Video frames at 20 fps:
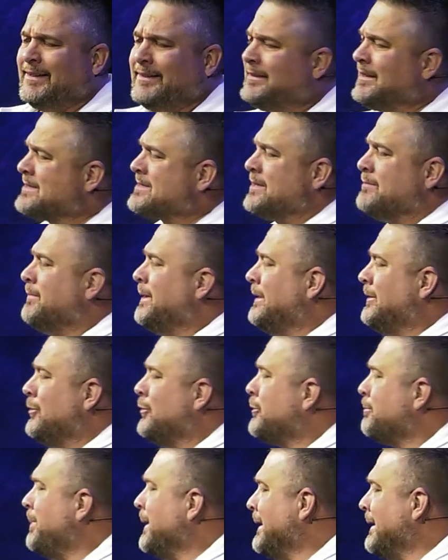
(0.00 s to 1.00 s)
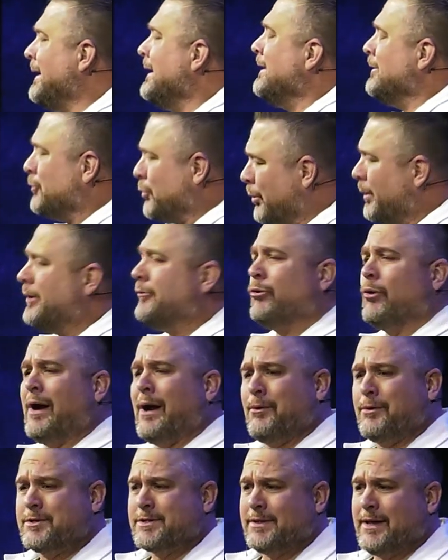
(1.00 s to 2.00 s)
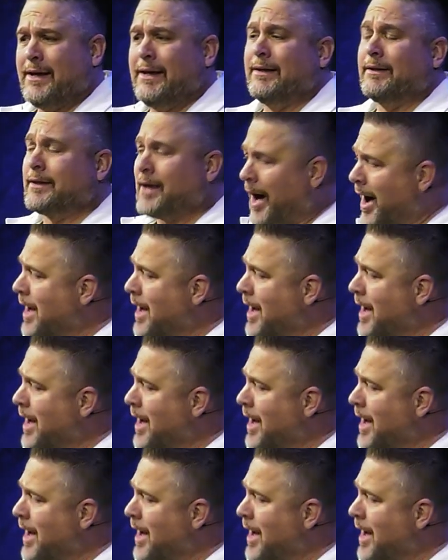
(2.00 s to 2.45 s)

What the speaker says: It doesn't mean you spend 24 hours a day in